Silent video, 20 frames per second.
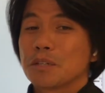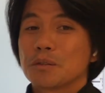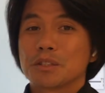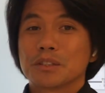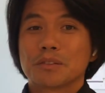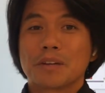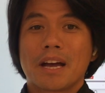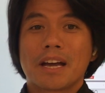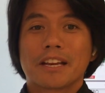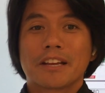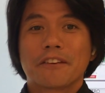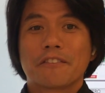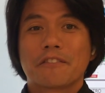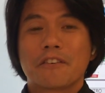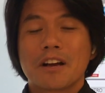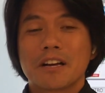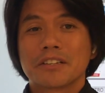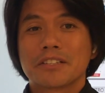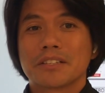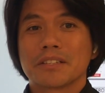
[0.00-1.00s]
quadratic
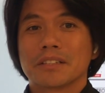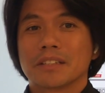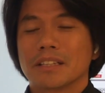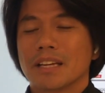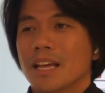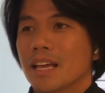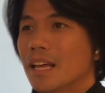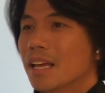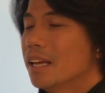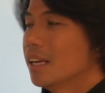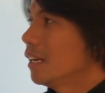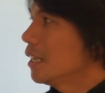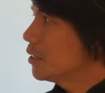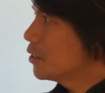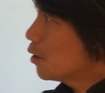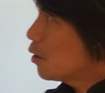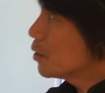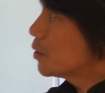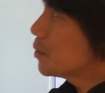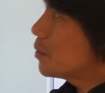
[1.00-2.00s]
function.
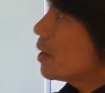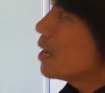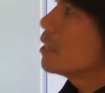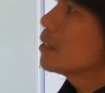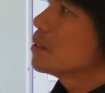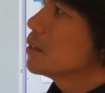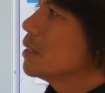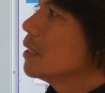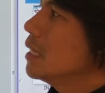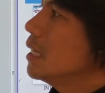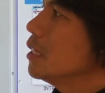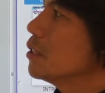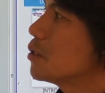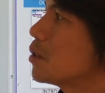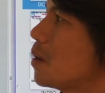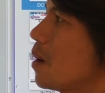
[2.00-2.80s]
Let's go straight to the intro